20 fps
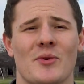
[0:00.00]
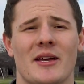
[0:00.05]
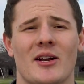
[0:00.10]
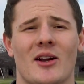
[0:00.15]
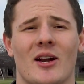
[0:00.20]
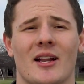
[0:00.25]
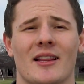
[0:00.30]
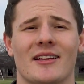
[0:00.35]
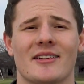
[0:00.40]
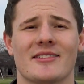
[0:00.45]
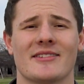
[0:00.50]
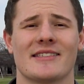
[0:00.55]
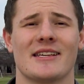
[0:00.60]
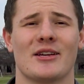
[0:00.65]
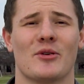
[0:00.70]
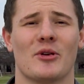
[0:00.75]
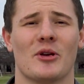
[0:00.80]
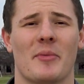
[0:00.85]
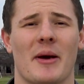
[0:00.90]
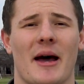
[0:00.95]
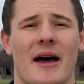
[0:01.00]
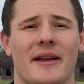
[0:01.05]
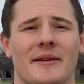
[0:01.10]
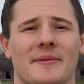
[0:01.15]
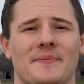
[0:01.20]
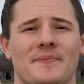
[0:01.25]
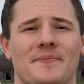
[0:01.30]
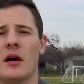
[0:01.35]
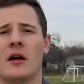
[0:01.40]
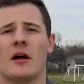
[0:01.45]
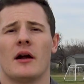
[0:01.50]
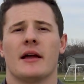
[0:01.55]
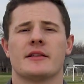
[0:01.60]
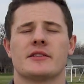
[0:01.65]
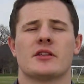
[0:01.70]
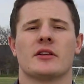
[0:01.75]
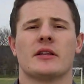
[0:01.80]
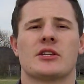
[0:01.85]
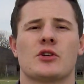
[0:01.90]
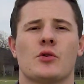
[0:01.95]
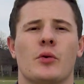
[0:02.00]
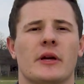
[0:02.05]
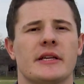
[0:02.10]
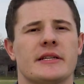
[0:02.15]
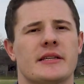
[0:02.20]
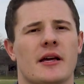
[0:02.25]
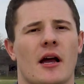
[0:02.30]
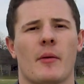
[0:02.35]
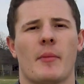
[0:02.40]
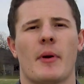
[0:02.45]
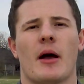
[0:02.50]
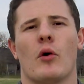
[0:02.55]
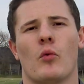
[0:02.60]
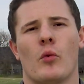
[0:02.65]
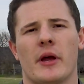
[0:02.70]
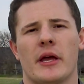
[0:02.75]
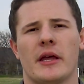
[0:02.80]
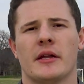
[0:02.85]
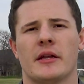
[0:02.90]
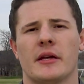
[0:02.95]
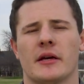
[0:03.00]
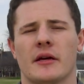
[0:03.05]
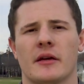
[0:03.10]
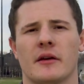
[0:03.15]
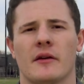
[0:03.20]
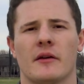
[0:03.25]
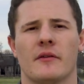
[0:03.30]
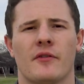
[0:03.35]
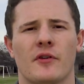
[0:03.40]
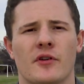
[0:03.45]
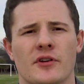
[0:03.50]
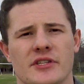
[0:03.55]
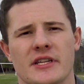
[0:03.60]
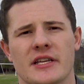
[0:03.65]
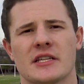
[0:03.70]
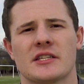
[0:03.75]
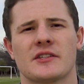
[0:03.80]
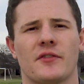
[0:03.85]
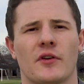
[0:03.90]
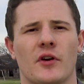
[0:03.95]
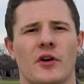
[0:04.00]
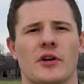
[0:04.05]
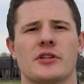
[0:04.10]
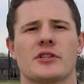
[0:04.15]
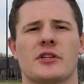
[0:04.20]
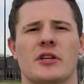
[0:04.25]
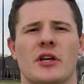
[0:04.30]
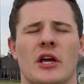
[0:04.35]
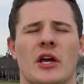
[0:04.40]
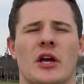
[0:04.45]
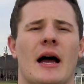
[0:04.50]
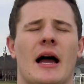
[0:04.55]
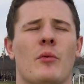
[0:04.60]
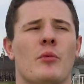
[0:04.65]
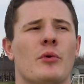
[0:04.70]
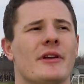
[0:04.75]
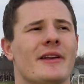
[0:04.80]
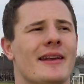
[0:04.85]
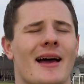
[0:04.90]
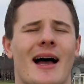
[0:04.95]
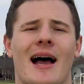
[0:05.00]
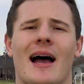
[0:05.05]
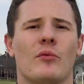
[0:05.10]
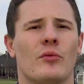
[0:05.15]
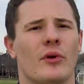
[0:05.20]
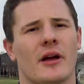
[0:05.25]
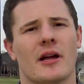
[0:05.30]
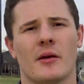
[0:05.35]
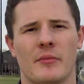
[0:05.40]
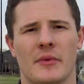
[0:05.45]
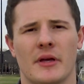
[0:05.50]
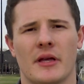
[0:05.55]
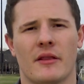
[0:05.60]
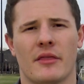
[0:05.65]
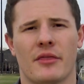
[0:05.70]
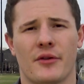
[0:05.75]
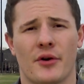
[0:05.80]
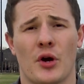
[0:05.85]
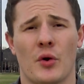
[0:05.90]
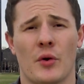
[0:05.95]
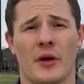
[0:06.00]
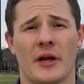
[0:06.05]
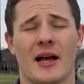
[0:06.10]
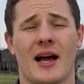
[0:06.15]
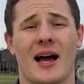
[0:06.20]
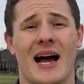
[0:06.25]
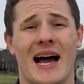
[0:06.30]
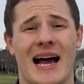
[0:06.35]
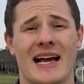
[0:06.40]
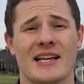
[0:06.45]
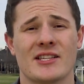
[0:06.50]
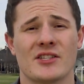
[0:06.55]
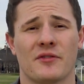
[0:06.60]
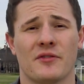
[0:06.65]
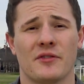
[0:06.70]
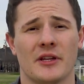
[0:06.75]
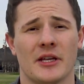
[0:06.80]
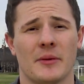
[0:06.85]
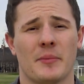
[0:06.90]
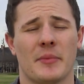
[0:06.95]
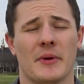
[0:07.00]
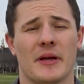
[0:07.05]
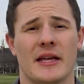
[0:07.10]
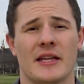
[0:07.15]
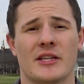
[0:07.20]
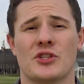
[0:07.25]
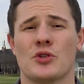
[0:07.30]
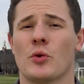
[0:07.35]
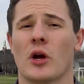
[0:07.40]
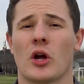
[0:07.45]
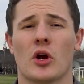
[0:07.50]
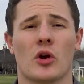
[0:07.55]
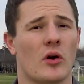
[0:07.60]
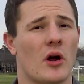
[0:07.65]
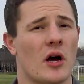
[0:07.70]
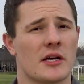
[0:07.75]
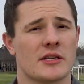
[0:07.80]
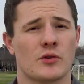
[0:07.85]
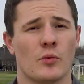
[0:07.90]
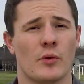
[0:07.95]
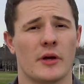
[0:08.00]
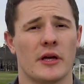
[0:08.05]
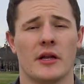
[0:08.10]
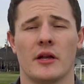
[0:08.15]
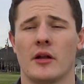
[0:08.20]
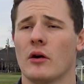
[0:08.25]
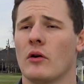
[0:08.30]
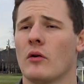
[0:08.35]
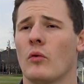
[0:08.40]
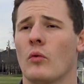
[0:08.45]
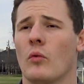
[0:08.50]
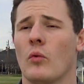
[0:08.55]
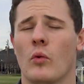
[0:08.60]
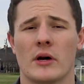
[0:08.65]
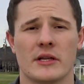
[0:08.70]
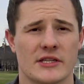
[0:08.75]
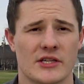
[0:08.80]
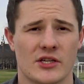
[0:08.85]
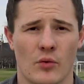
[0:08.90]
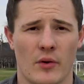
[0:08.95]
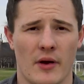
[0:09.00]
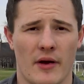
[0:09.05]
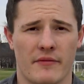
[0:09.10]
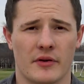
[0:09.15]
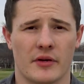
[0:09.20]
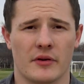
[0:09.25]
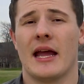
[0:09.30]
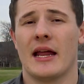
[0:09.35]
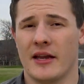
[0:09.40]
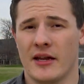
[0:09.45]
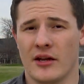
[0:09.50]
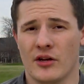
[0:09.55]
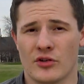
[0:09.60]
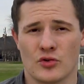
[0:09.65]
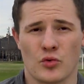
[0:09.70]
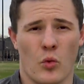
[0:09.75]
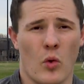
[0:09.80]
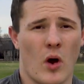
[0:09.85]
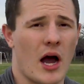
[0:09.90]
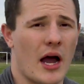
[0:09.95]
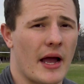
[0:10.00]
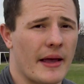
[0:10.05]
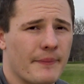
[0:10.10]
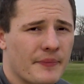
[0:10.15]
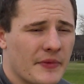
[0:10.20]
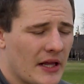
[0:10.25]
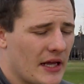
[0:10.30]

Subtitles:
in on a little secret about it. All right, so let's quickly talk about wind. First things first, I would not recommend throwing a Hyzer Flip into a crosswind whatsoever, and here's why.